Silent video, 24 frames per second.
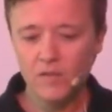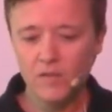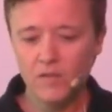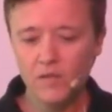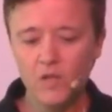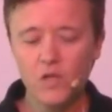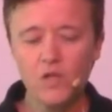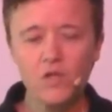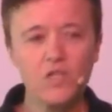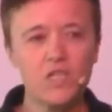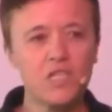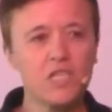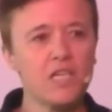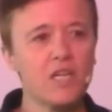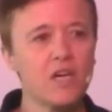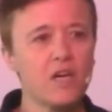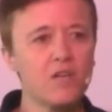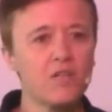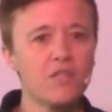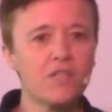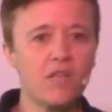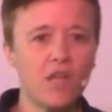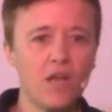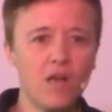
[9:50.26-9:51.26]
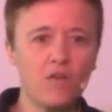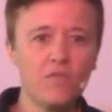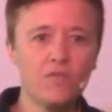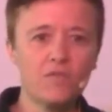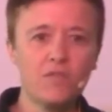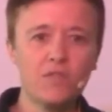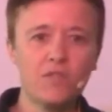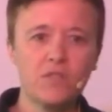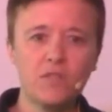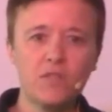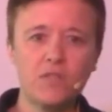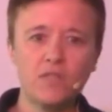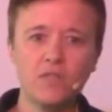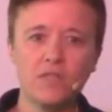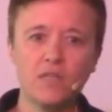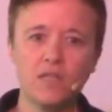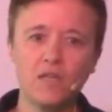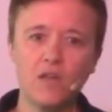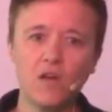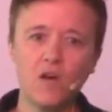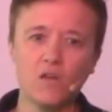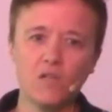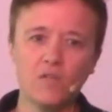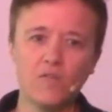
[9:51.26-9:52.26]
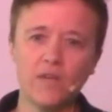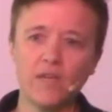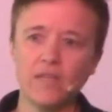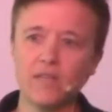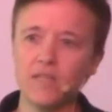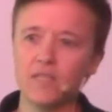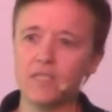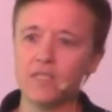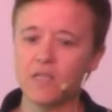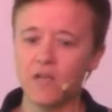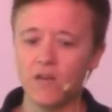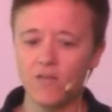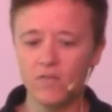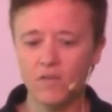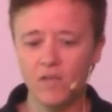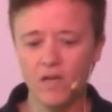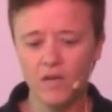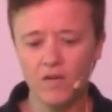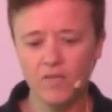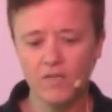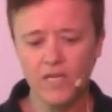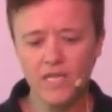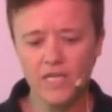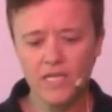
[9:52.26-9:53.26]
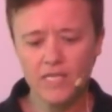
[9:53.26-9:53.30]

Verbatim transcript: nourishing ourselves and cultivating this self love